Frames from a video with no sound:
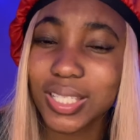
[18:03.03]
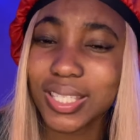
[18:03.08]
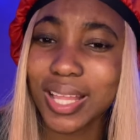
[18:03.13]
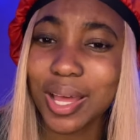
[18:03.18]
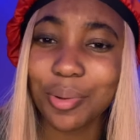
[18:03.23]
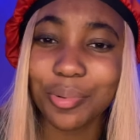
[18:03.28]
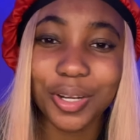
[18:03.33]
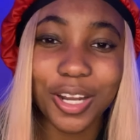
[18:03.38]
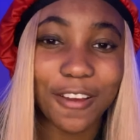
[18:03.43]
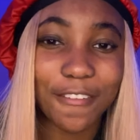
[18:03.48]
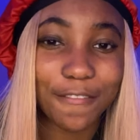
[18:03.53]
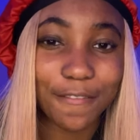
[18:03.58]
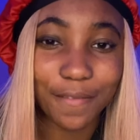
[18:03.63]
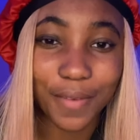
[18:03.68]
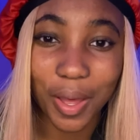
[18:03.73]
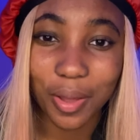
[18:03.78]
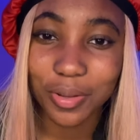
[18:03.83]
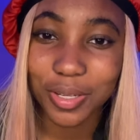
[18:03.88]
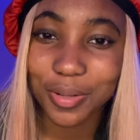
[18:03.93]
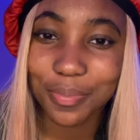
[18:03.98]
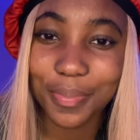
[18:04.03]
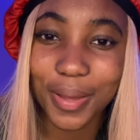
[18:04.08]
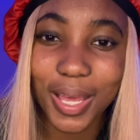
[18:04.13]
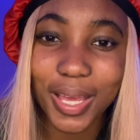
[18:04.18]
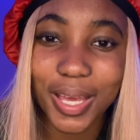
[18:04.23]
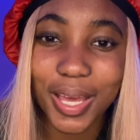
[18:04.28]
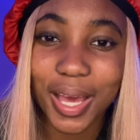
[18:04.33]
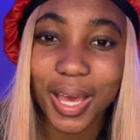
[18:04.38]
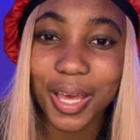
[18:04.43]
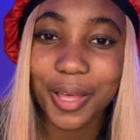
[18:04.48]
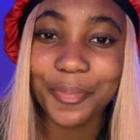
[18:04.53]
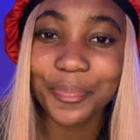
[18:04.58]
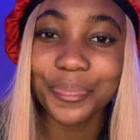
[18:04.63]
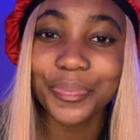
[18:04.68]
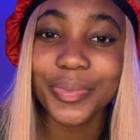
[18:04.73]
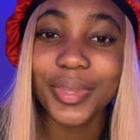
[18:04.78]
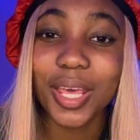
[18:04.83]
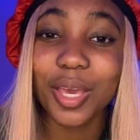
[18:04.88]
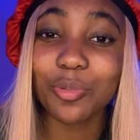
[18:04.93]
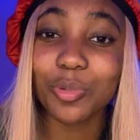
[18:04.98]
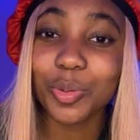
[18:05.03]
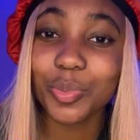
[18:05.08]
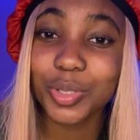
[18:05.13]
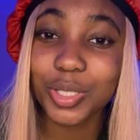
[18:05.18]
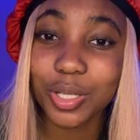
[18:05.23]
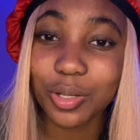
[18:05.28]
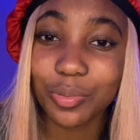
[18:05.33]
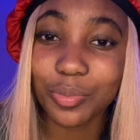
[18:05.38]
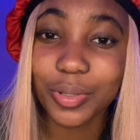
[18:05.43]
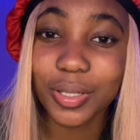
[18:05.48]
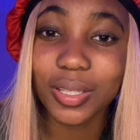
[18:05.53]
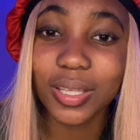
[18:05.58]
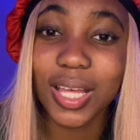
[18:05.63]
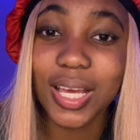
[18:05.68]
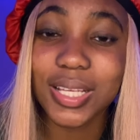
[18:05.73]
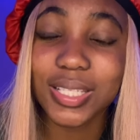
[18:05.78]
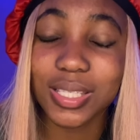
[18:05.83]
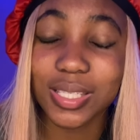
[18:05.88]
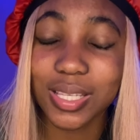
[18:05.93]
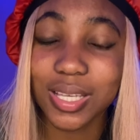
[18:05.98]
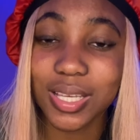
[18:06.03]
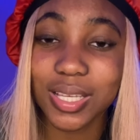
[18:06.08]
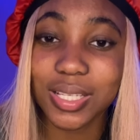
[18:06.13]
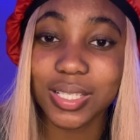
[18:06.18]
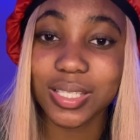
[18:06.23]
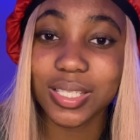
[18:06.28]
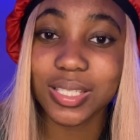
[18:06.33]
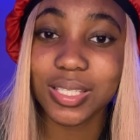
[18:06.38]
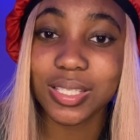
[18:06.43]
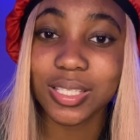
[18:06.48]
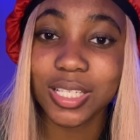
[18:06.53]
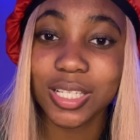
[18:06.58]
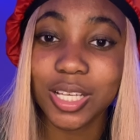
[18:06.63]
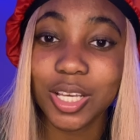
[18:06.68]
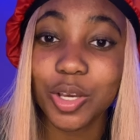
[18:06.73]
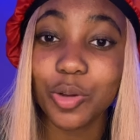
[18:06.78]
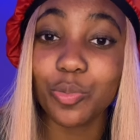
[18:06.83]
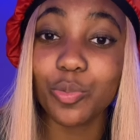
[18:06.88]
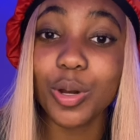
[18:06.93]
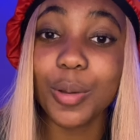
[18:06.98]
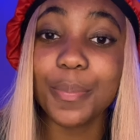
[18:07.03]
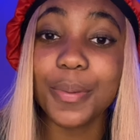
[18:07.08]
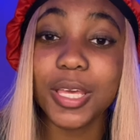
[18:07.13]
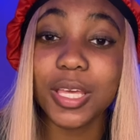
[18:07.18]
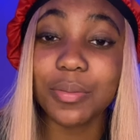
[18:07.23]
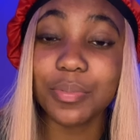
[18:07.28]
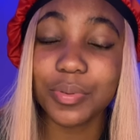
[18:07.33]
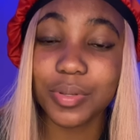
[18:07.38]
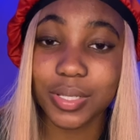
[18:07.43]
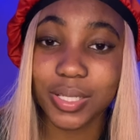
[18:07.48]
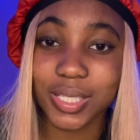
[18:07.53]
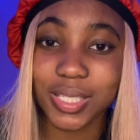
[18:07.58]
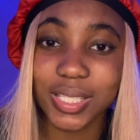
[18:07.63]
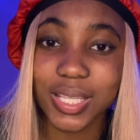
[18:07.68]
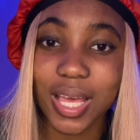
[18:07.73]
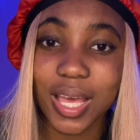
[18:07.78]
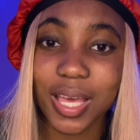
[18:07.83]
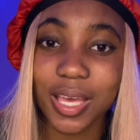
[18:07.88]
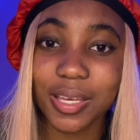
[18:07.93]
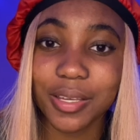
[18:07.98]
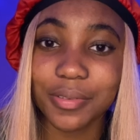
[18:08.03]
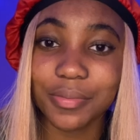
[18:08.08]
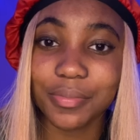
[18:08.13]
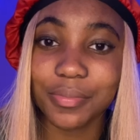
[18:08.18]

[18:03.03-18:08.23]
that were not founded by God. And what we don't realize is what people say